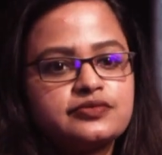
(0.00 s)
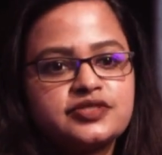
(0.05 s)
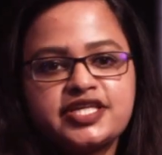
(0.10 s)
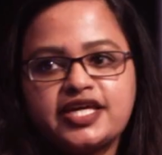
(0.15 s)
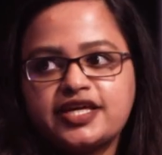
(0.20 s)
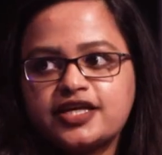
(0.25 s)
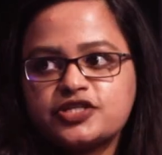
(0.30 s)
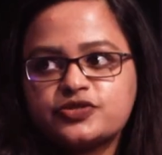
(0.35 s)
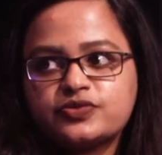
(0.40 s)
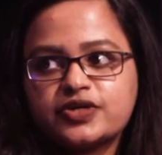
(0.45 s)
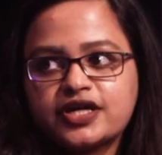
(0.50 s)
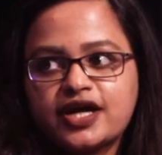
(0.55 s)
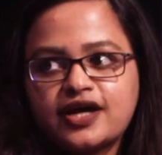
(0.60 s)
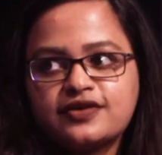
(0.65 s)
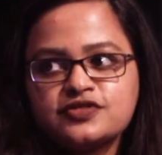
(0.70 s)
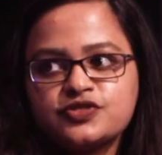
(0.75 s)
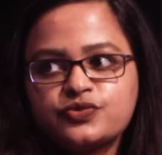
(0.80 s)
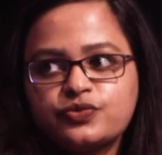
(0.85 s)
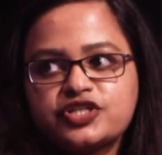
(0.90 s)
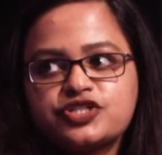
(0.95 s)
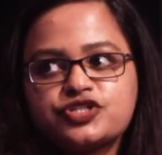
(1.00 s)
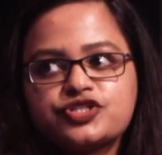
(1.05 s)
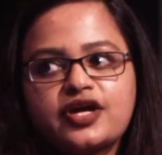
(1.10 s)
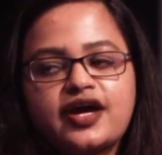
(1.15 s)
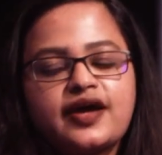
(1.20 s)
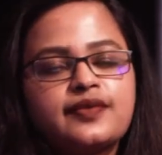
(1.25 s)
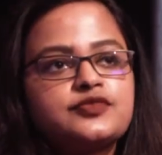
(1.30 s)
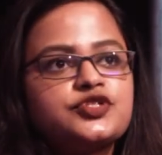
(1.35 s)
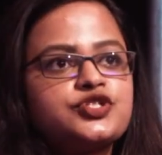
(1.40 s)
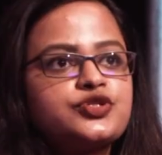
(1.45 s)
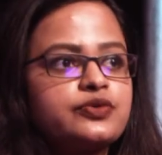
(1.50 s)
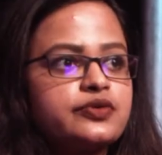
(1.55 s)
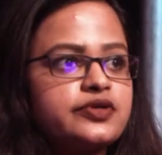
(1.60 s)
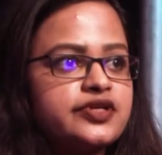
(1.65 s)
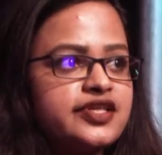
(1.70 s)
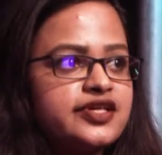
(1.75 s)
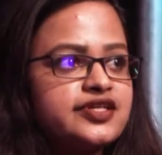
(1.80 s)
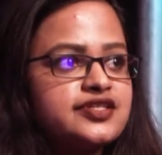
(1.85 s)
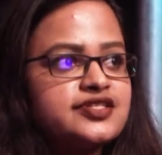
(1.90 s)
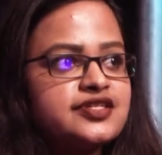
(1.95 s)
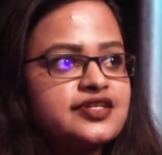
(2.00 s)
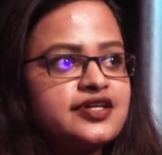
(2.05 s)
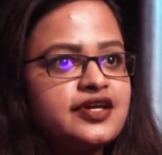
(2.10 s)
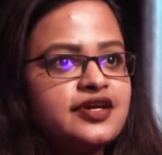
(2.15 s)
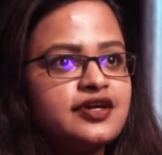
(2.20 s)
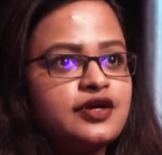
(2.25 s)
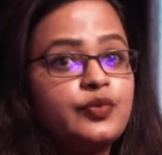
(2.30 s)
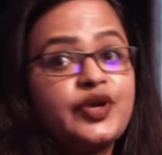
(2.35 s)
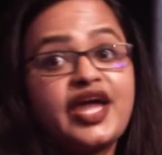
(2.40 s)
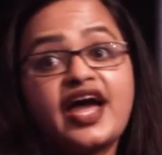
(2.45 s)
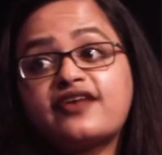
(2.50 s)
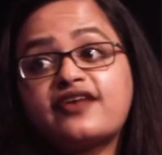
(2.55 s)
take into account, which I'm sure that we